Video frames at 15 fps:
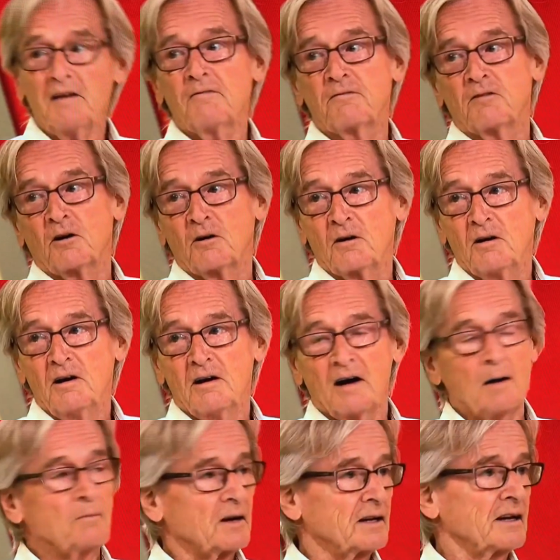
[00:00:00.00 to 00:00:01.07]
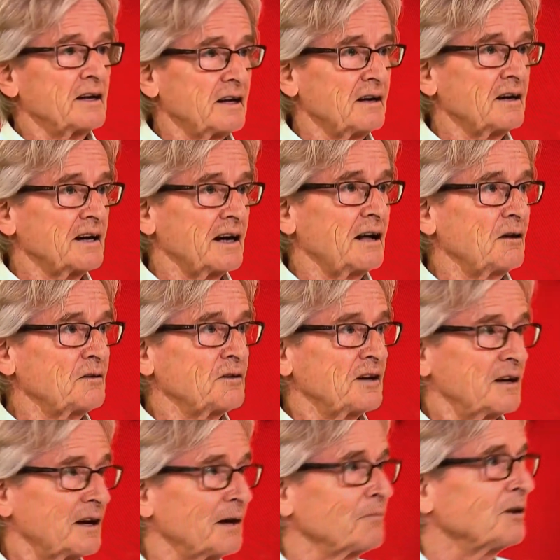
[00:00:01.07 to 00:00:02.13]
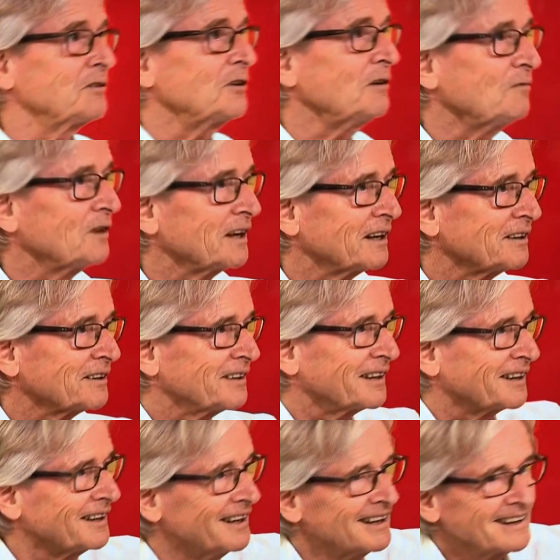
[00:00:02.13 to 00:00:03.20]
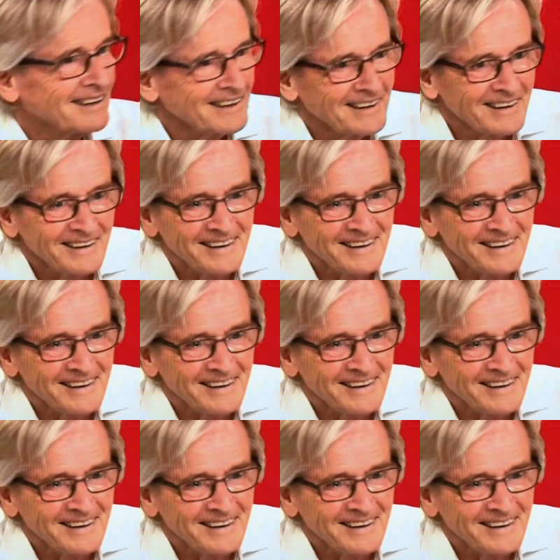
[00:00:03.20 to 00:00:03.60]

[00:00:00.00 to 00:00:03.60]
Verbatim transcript: Therefore, I'm getting younger, healthier, and I'm rejuvenating. Amen.